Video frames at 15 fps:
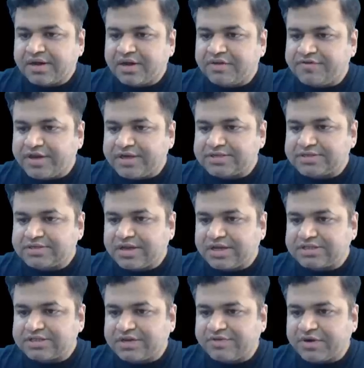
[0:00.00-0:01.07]
If a is less
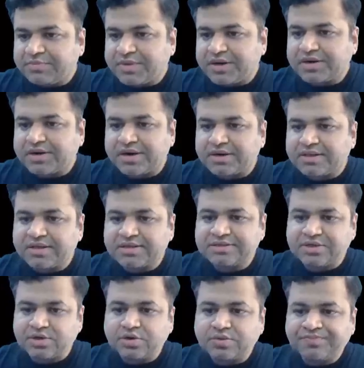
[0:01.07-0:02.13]
than 1 but greater than
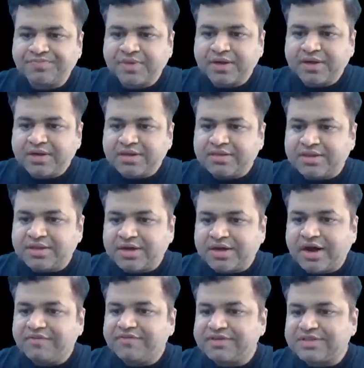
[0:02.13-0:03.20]
0, then the
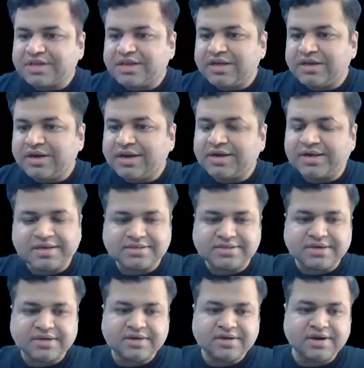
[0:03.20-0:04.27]
graph is clearly decreasing.
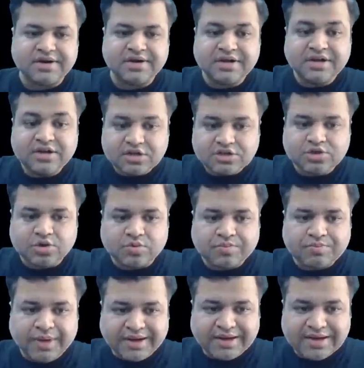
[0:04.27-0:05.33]
So
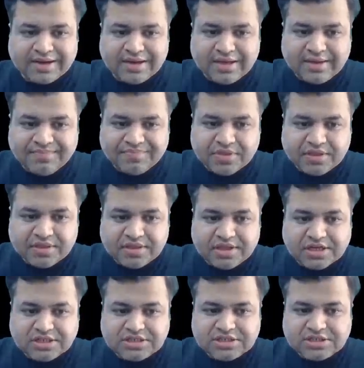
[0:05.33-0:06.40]
practically,
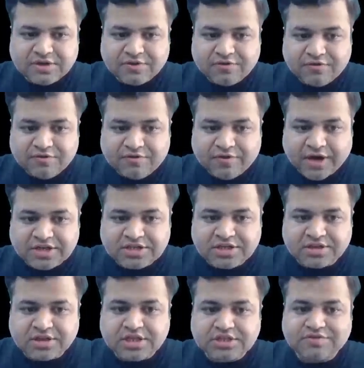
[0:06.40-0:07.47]
this function,
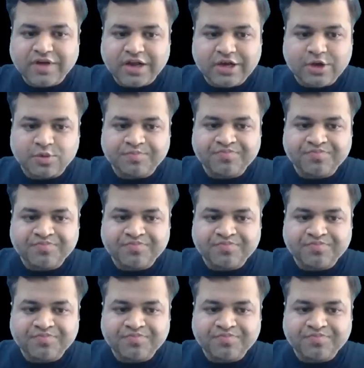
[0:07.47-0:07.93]
this value,